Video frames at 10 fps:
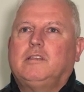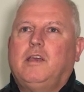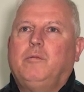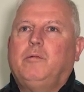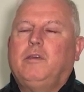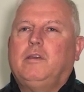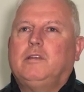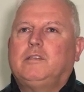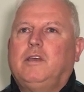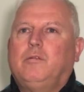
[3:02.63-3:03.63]

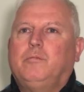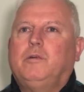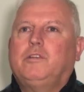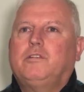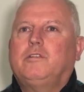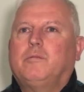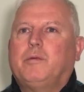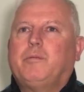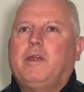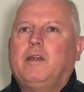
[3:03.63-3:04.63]
how much you're
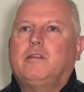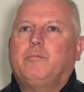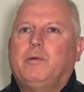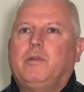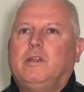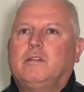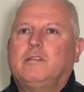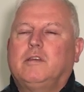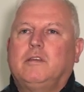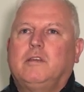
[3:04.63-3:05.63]
prepared to put
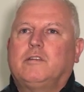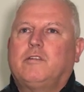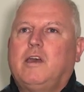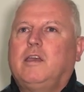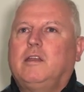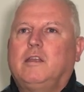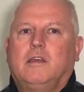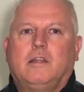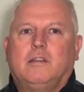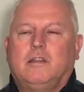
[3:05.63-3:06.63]
into your training
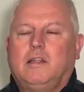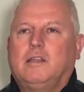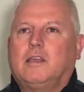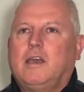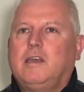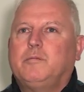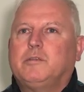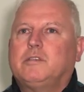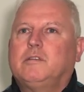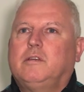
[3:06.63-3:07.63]
and the
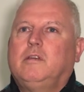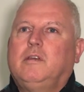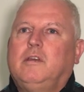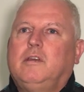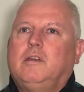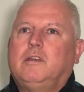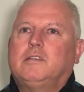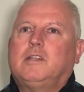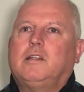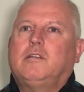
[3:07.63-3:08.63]
games.
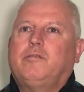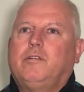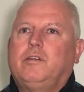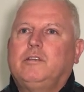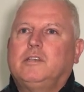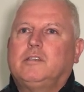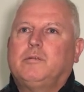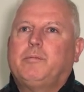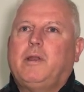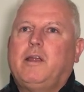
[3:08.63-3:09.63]
Is that defines you as a
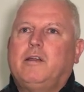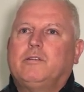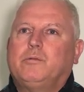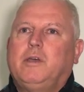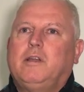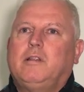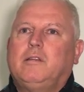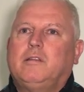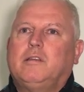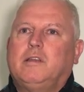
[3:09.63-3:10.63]
player as well,
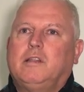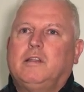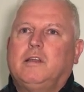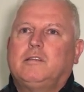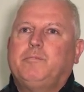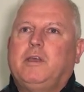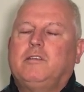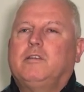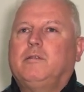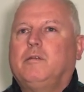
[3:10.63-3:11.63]
and that
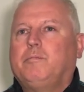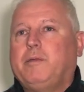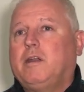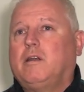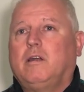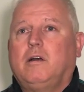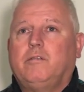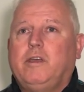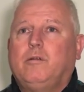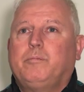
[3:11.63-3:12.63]
makes you a better
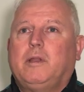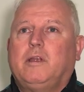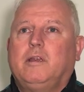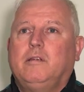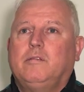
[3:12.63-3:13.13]
all-round player.